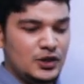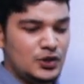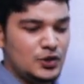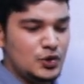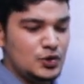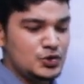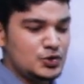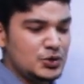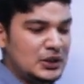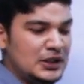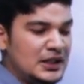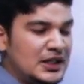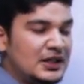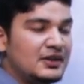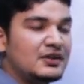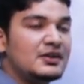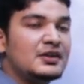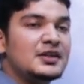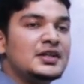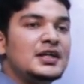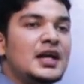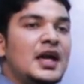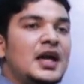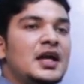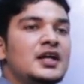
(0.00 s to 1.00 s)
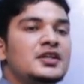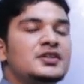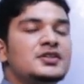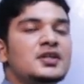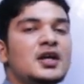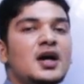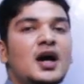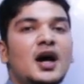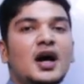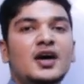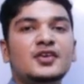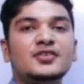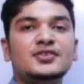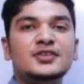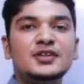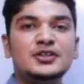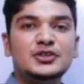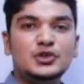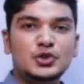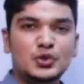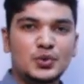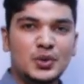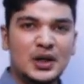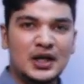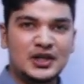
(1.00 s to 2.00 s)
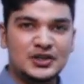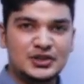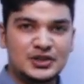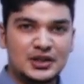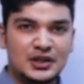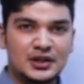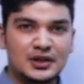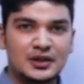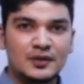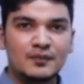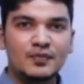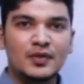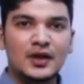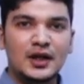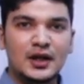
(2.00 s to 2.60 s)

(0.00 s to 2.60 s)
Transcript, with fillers: usually create a situation